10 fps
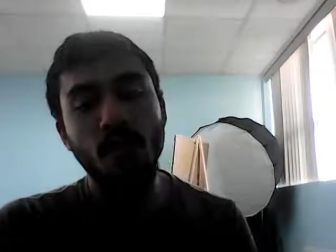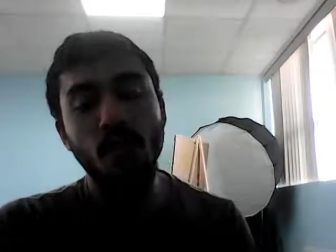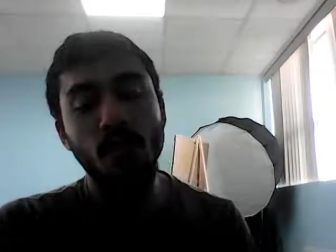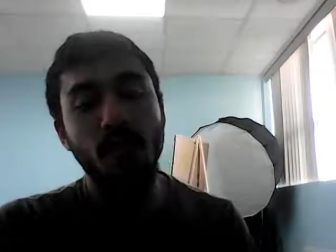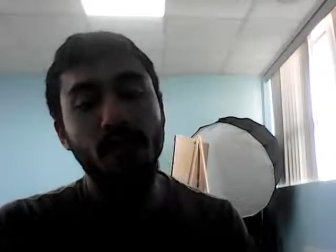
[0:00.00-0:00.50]

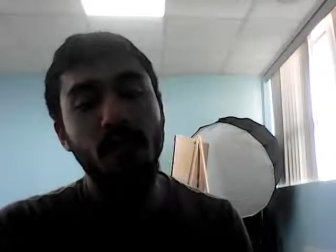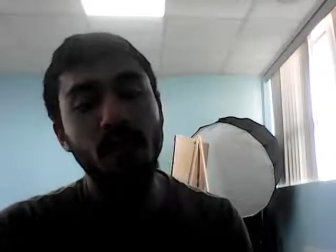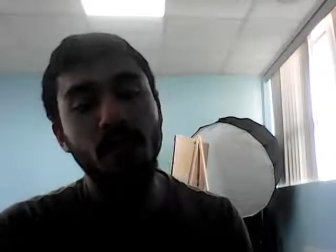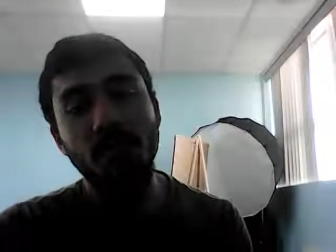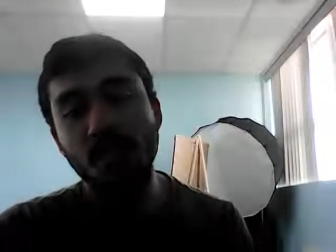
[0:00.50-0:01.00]
Rasulullah,
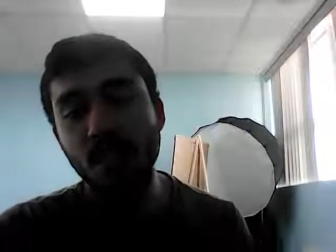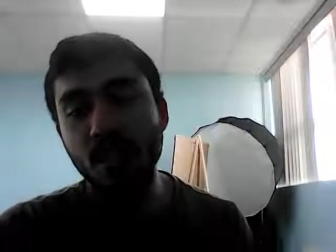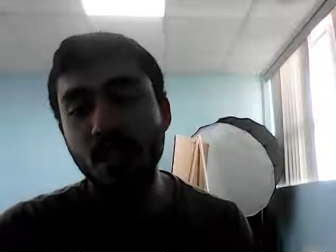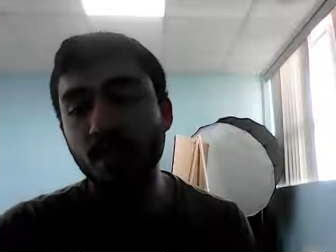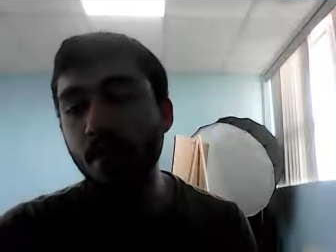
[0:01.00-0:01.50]
Fatima,
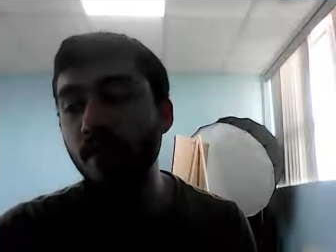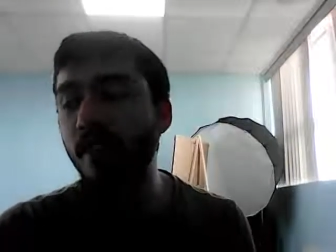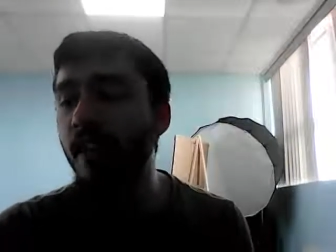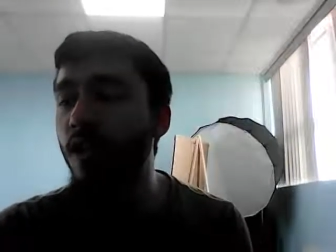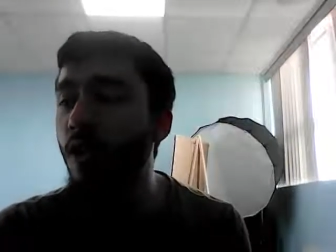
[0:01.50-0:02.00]
she's from a
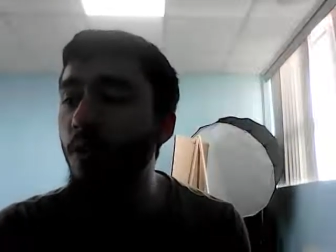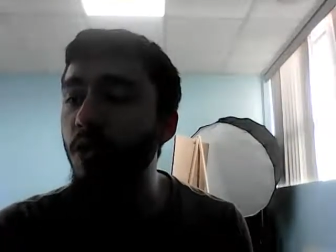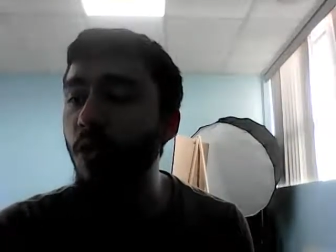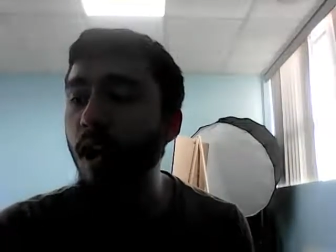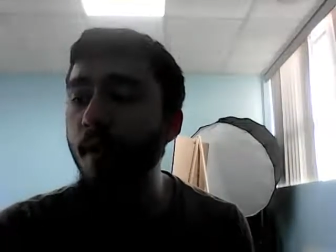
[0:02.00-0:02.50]
very noble
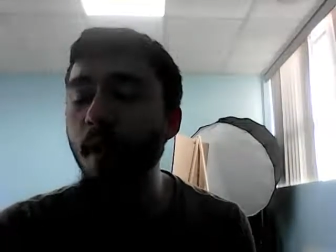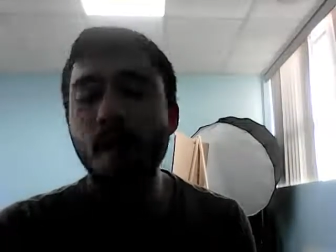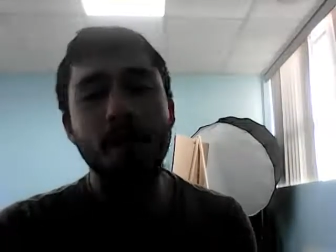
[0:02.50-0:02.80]
tribe.